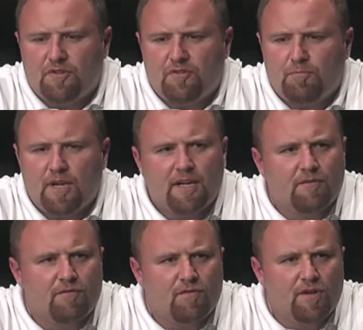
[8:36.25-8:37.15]

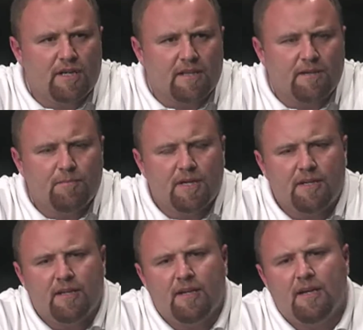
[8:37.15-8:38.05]
spend freely,
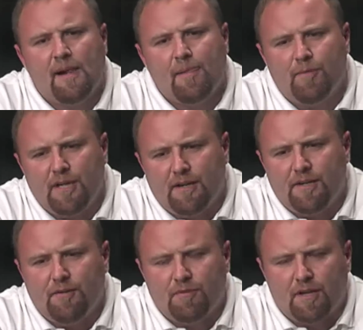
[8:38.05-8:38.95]
but
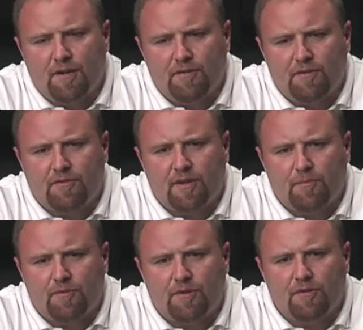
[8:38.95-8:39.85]
you would notice that
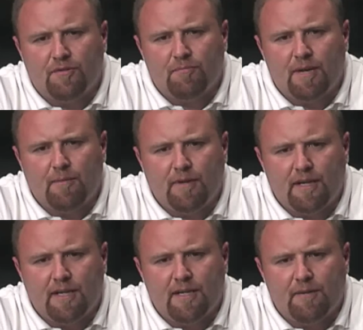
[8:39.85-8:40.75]
some students,
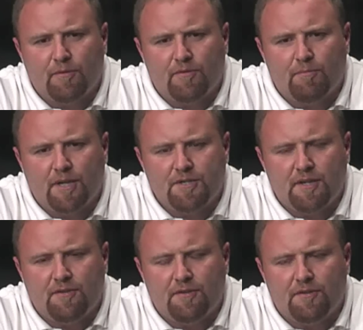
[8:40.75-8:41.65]
maybe it was much
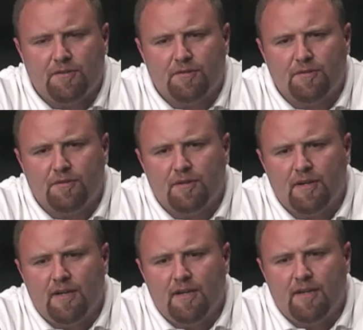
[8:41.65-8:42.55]
easier to
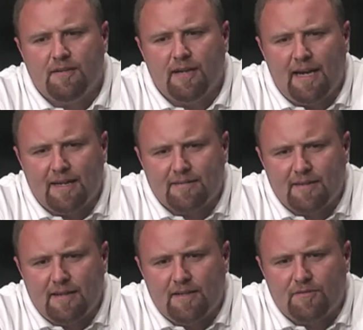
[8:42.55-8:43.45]

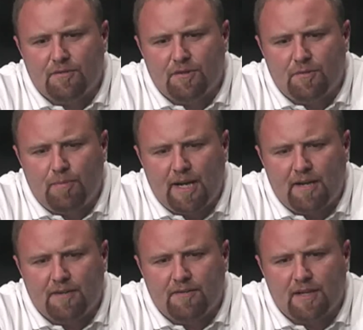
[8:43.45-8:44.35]
access, or their
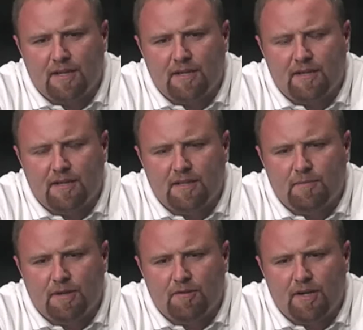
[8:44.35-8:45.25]
parents had a
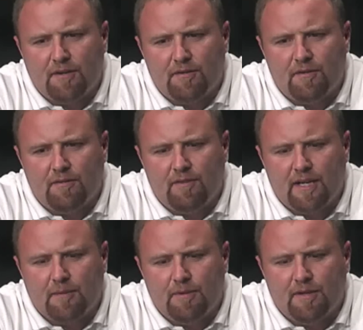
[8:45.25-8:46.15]
little bit greater
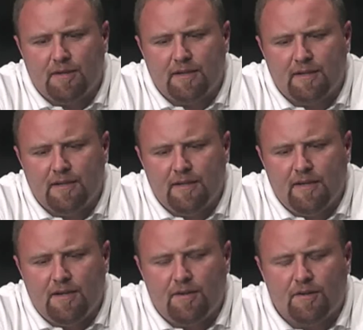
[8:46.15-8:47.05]
availability,
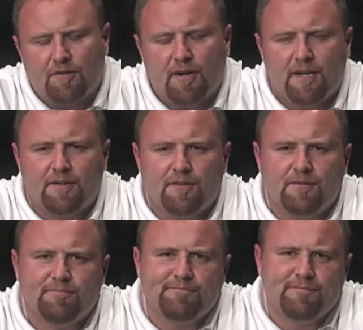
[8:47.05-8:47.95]
or a
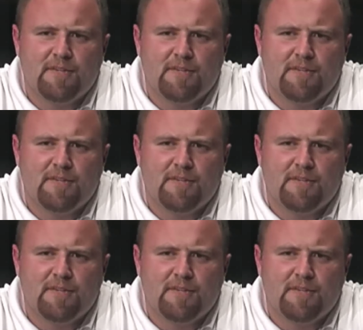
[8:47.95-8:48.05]
greater,